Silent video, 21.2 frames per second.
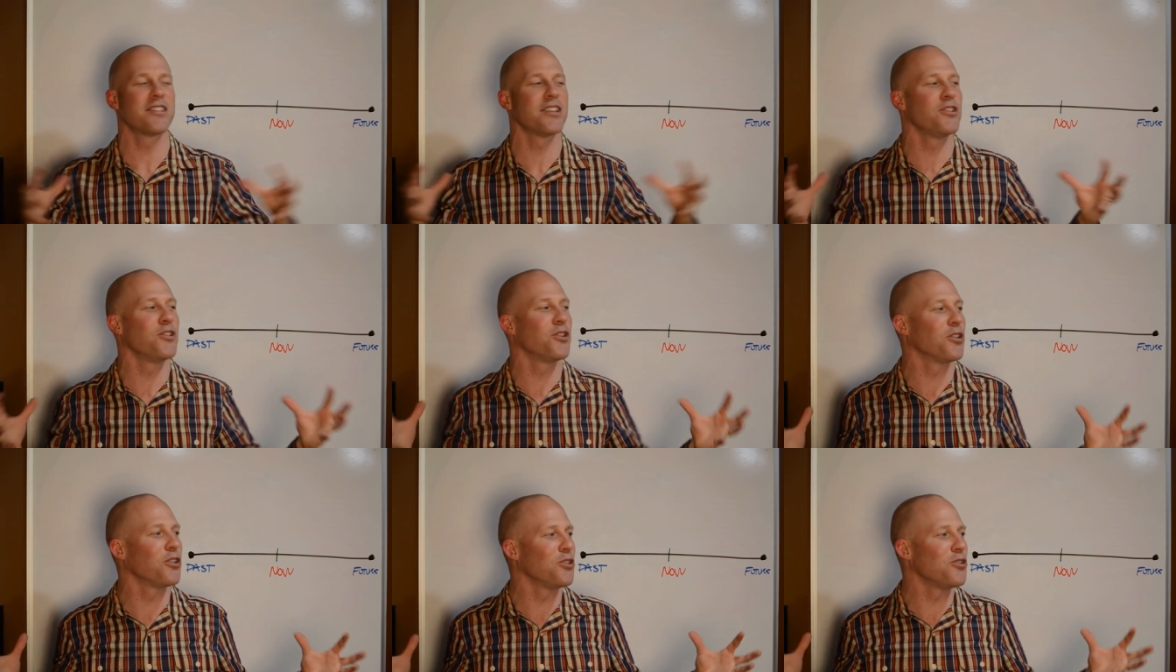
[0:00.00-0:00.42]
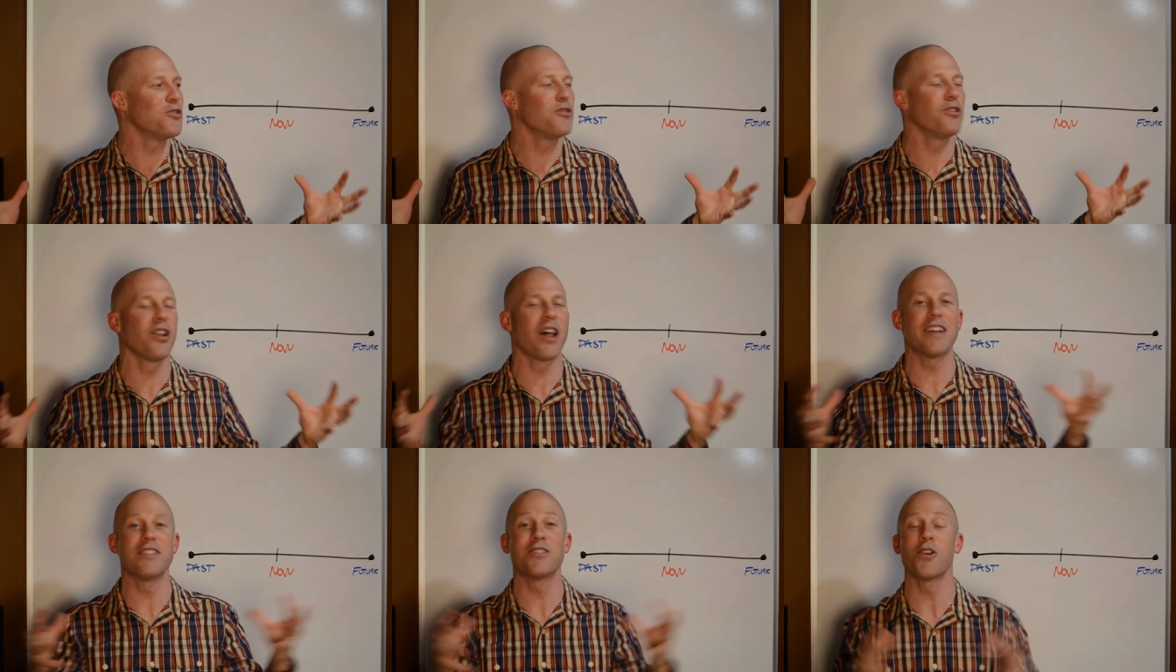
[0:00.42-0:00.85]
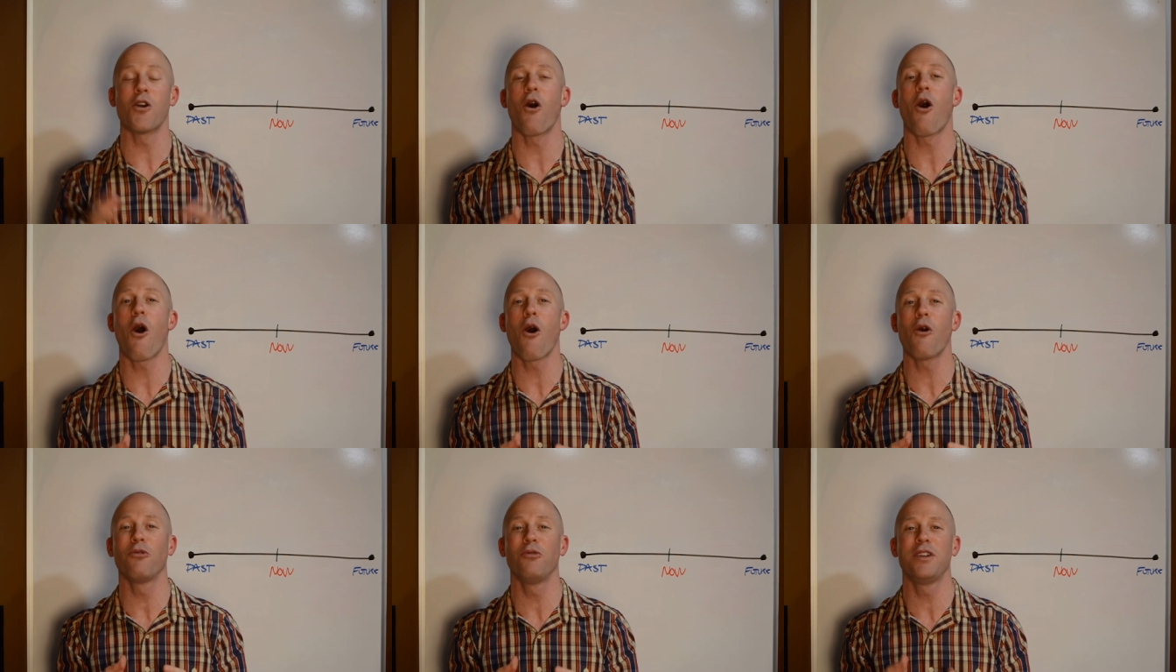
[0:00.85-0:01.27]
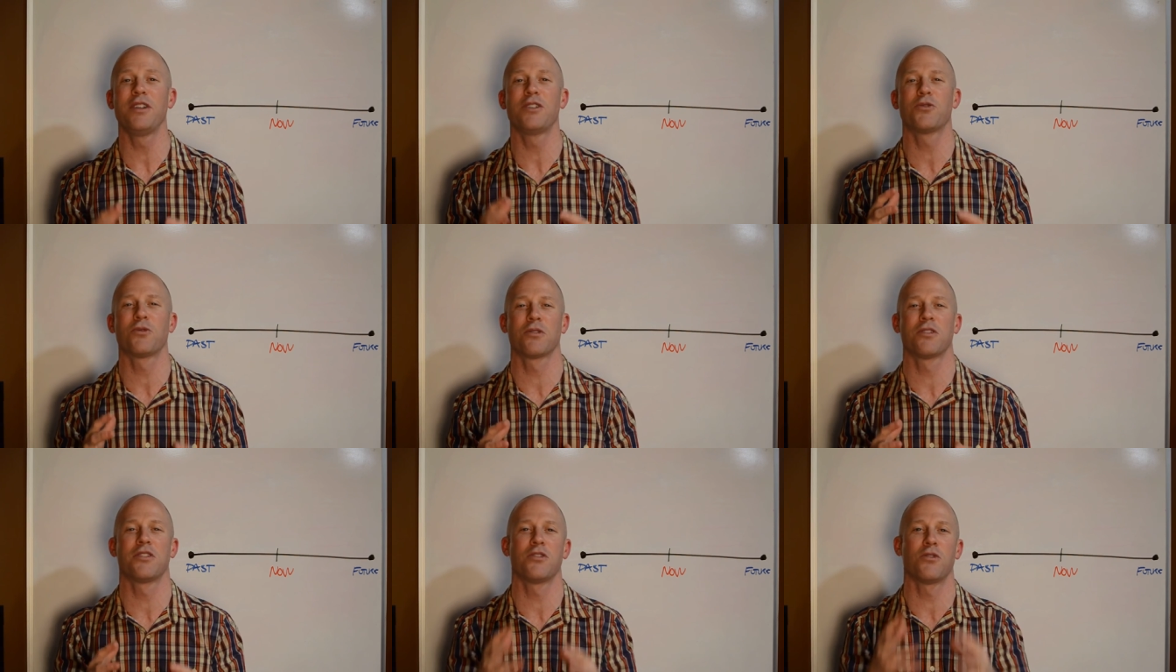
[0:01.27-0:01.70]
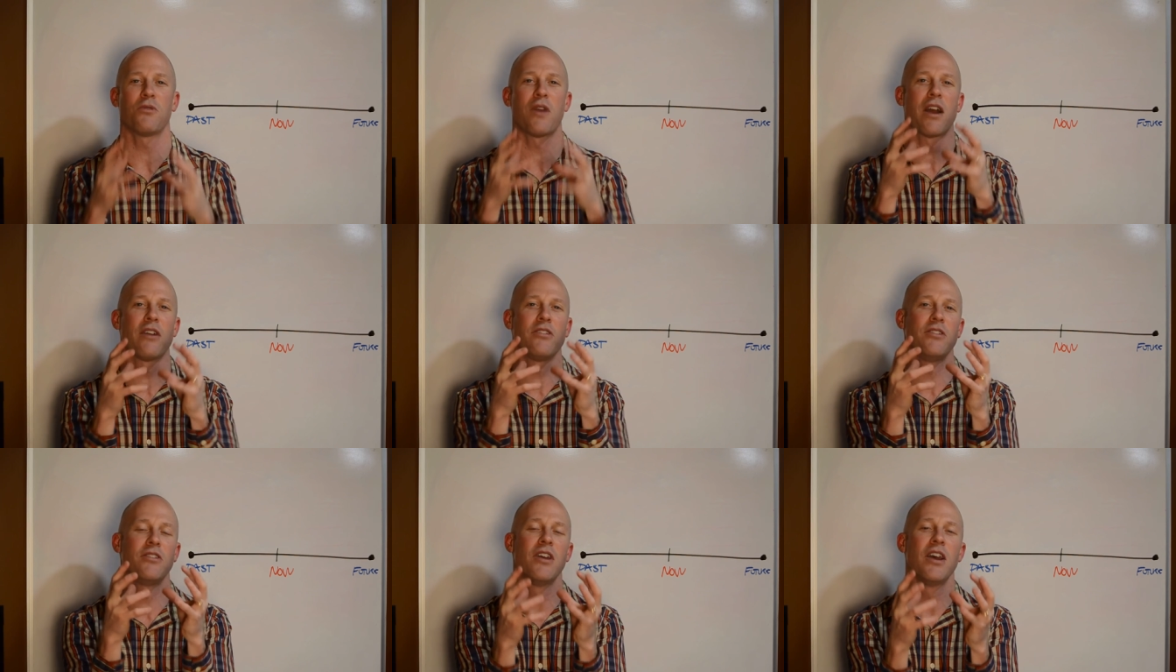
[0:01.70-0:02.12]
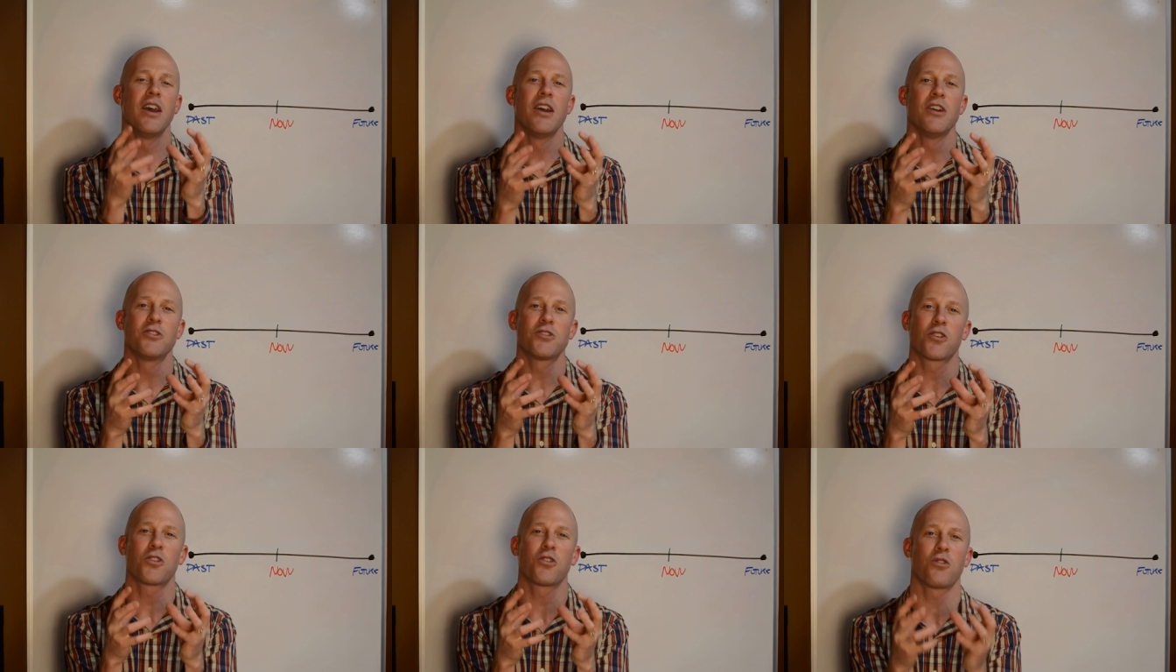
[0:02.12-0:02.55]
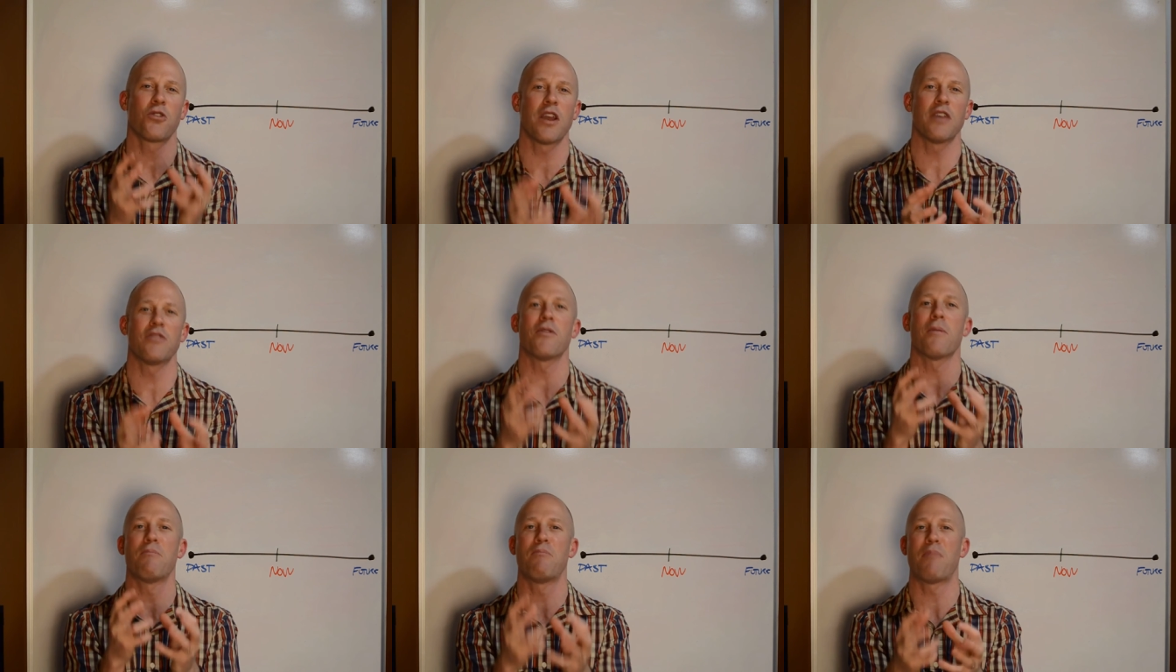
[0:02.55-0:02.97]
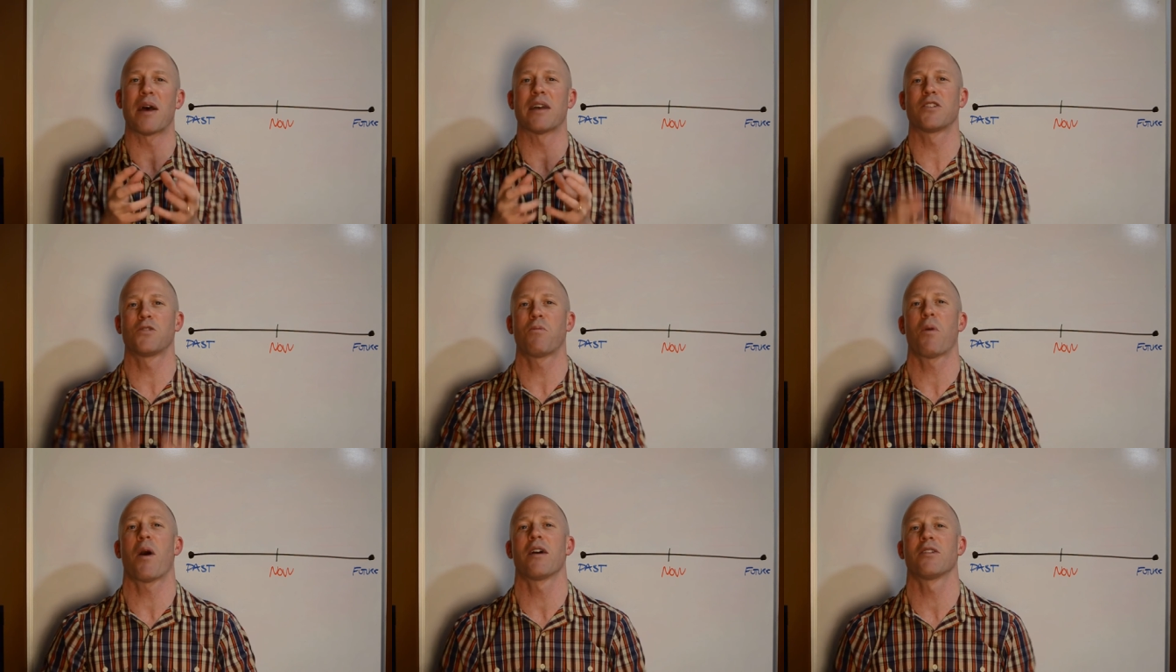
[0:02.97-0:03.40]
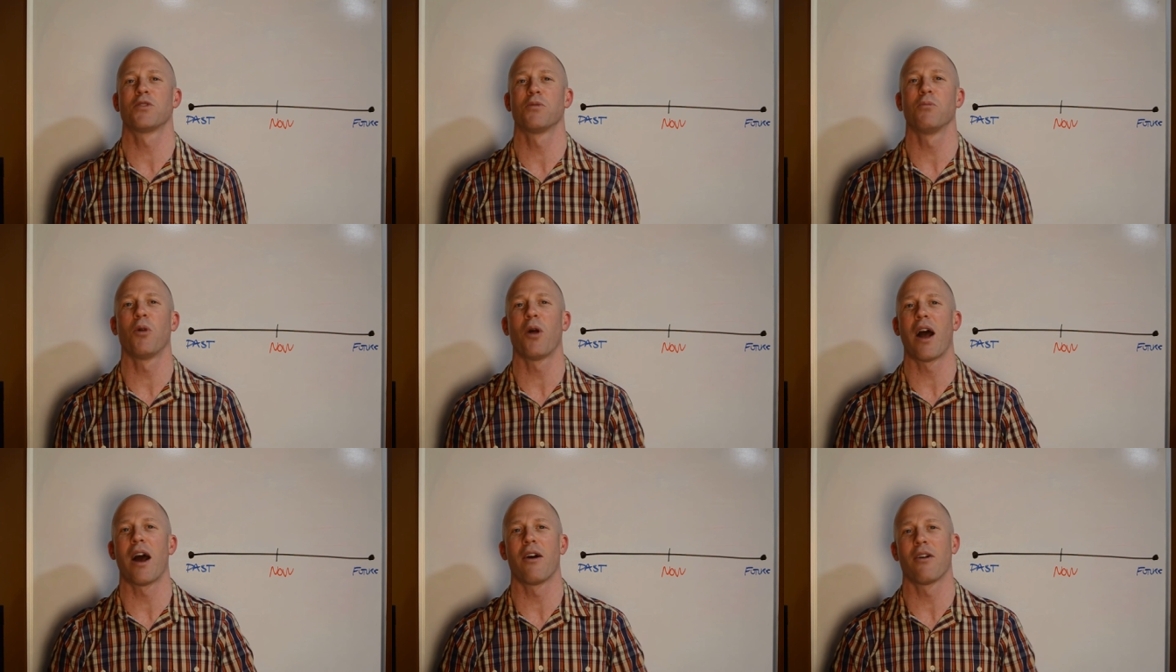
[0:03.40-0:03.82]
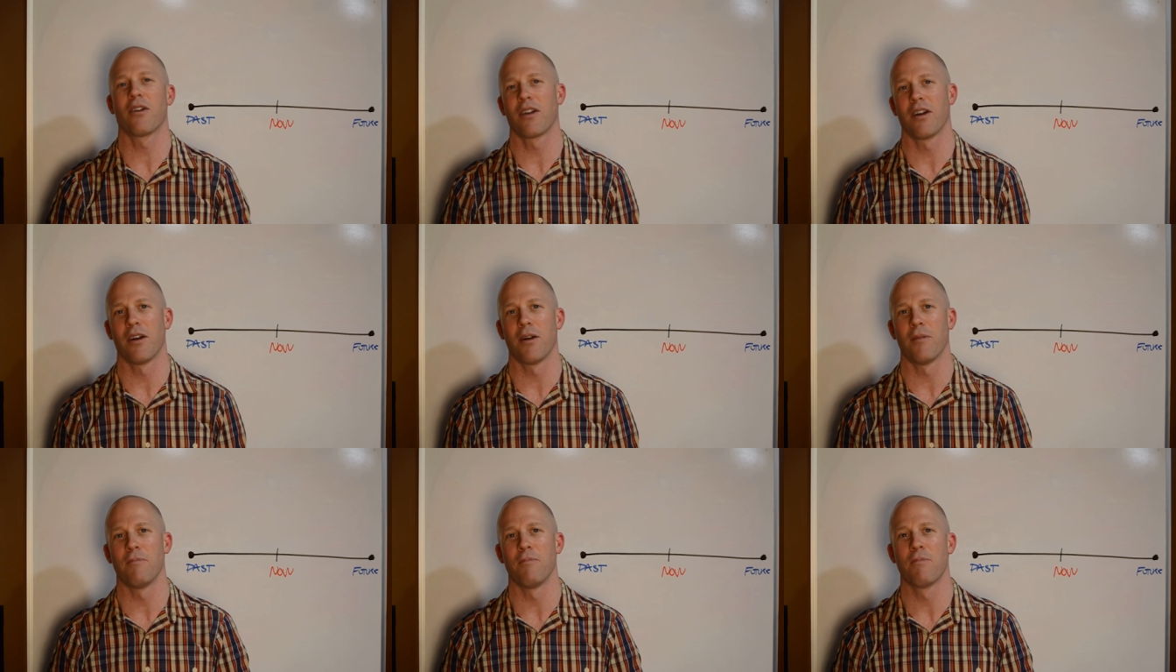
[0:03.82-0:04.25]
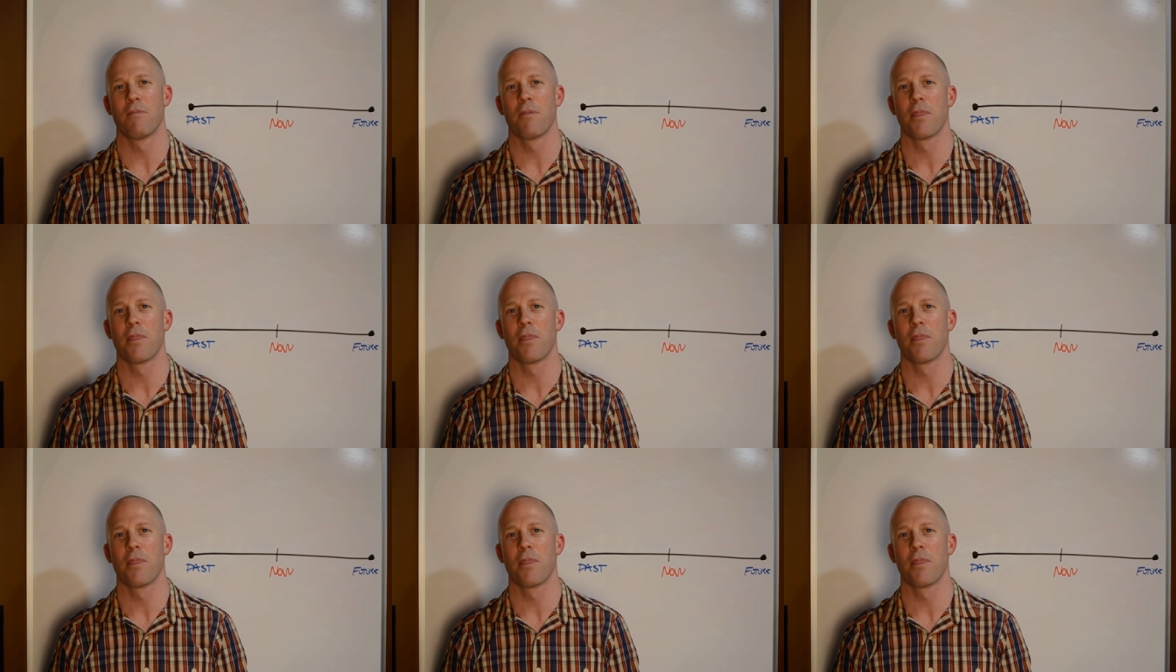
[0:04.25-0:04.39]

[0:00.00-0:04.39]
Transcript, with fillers: and you're utilizing all resources around you to create the best possible outcome.